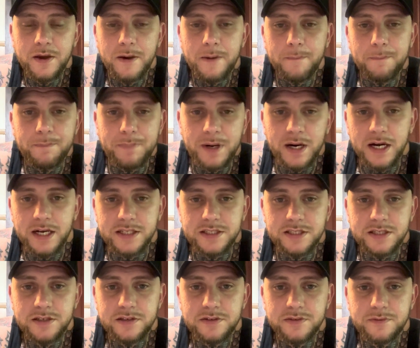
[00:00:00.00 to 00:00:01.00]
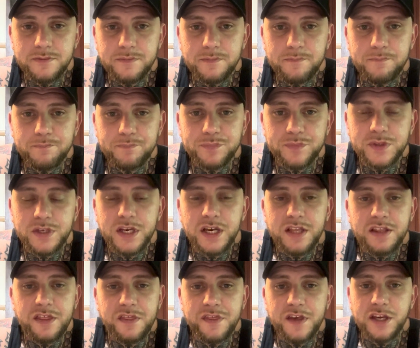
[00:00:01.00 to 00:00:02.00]
But
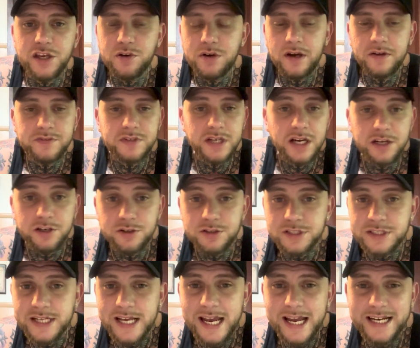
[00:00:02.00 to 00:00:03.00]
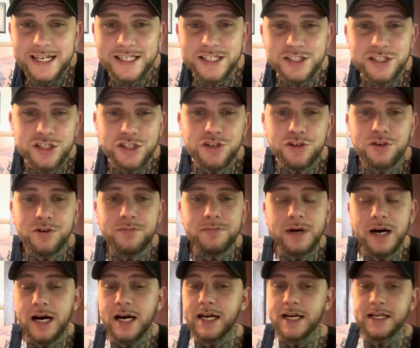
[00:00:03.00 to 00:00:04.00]
the thing you have to understand is your
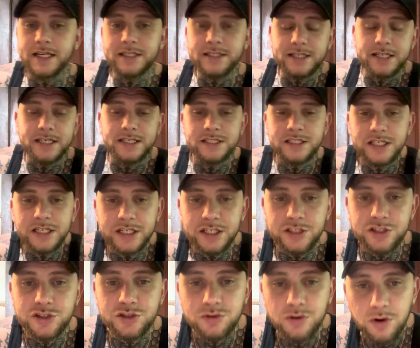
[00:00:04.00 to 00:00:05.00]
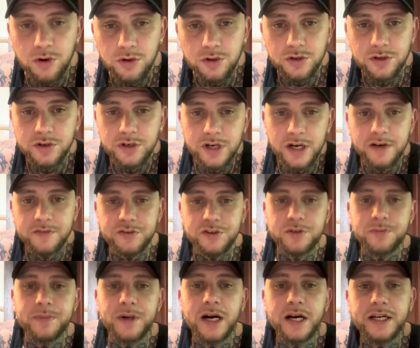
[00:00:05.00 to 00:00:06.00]
mind is the controller of your
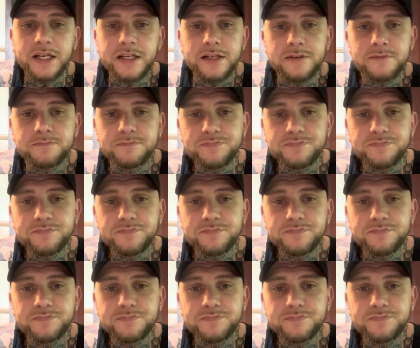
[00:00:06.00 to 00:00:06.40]
body.